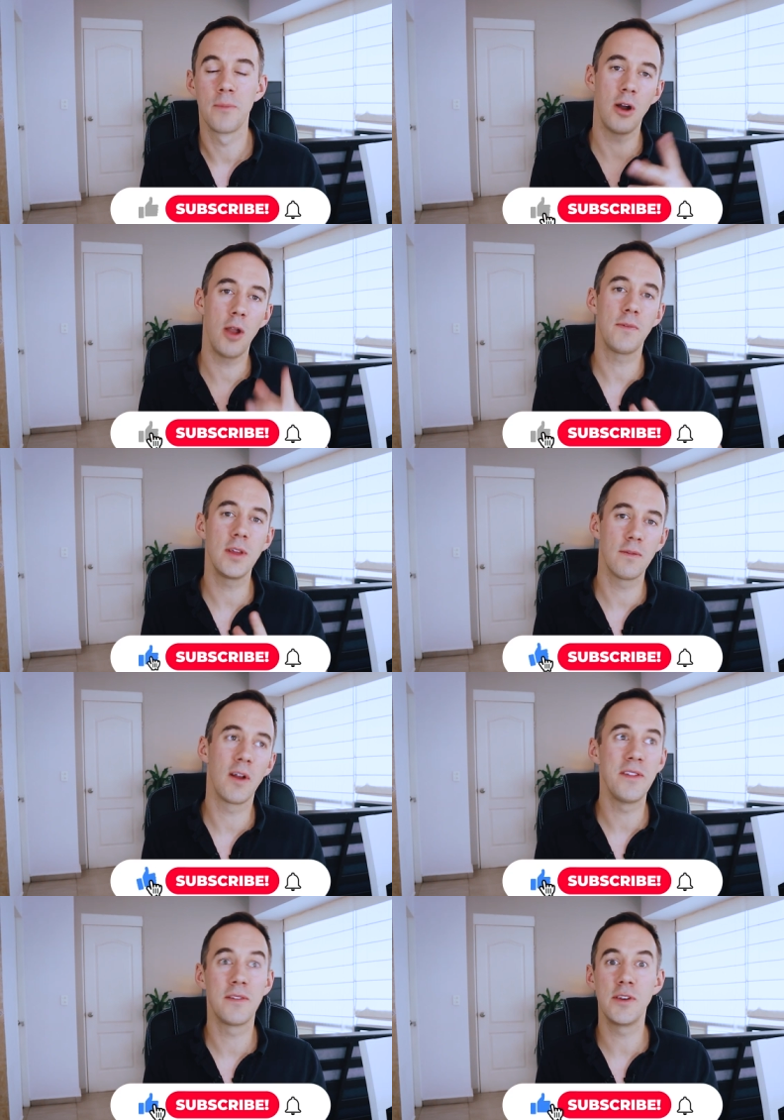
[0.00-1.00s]
Now, hopefully you've
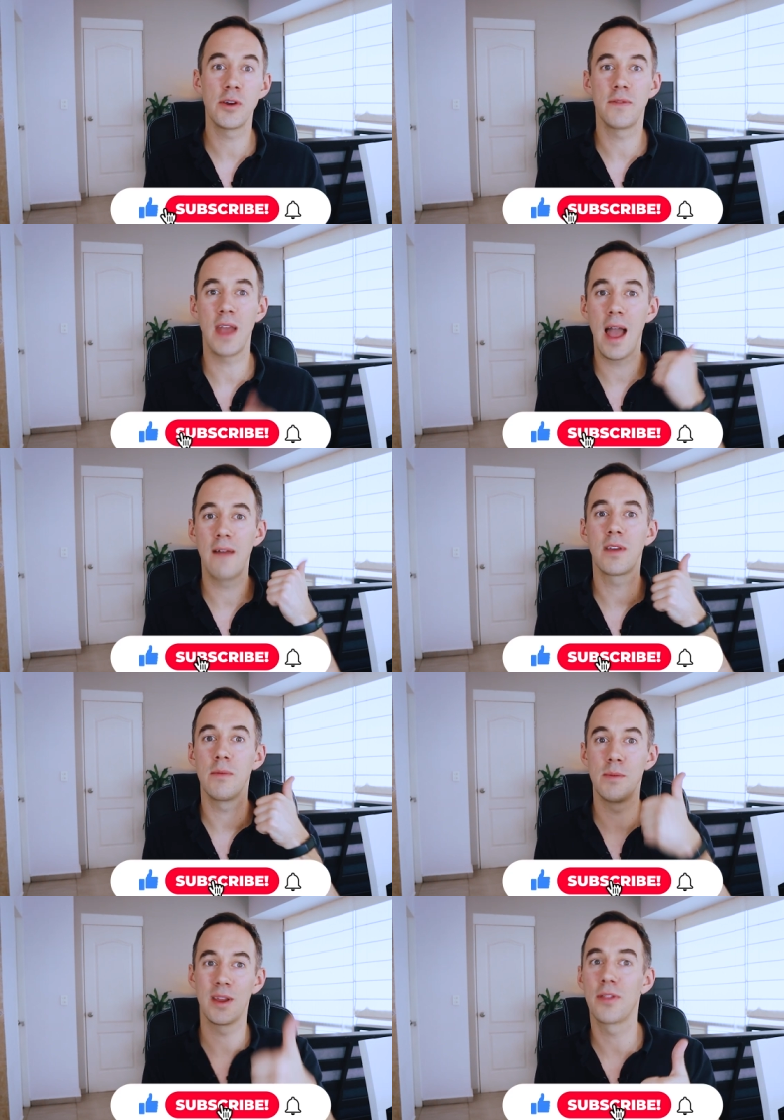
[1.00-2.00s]
liked this video. If you have, give
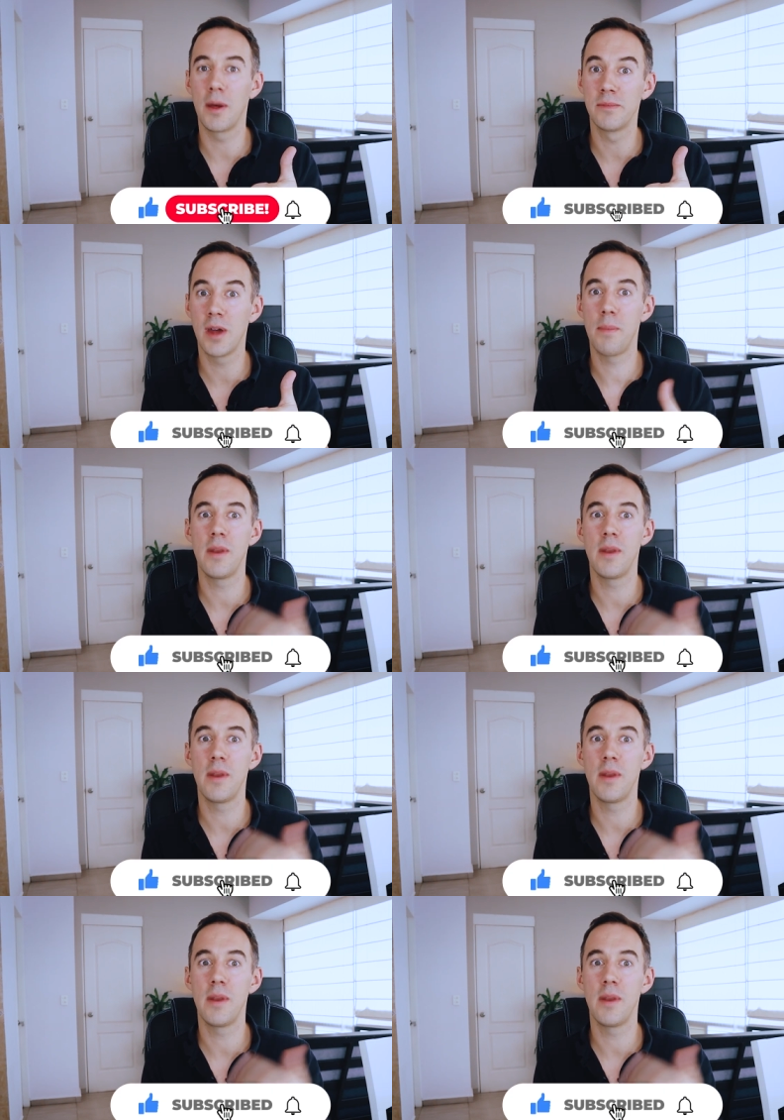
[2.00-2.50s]
me a big thumbs up.